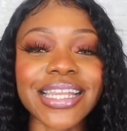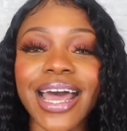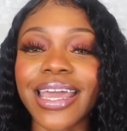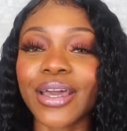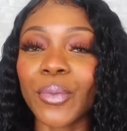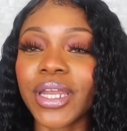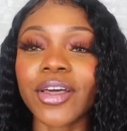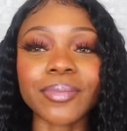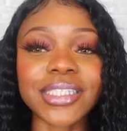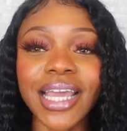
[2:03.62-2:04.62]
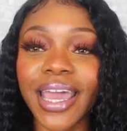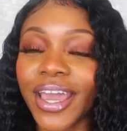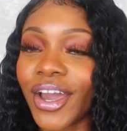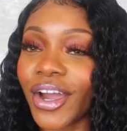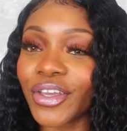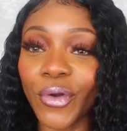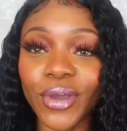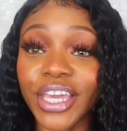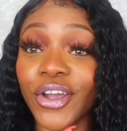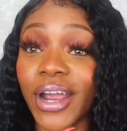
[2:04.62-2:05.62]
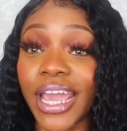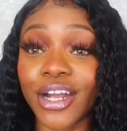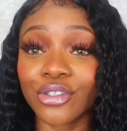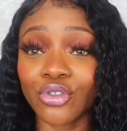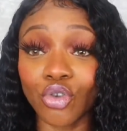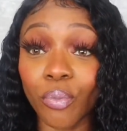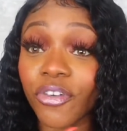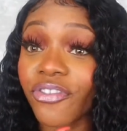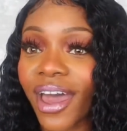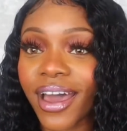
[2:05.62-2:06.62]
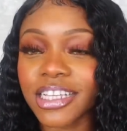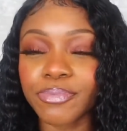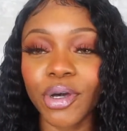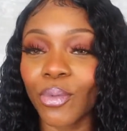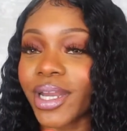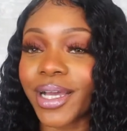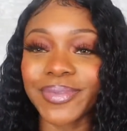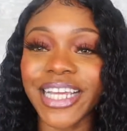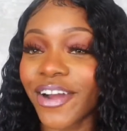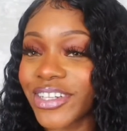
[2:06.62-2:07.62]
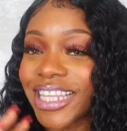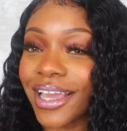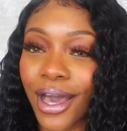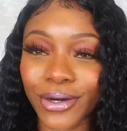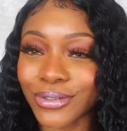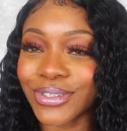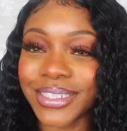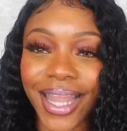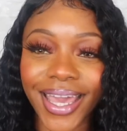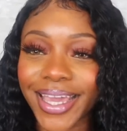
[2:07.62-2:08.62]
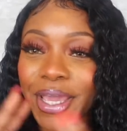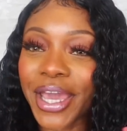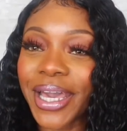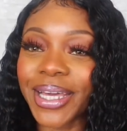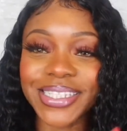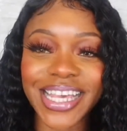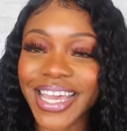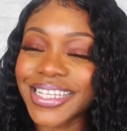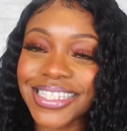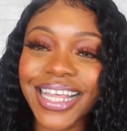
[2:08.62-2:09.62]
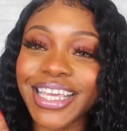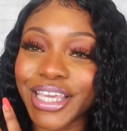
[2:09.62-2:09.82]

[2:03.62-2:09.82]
like, when it comes to hair, you'll get your hair super fast, but when it comes to everything else, like, it takes like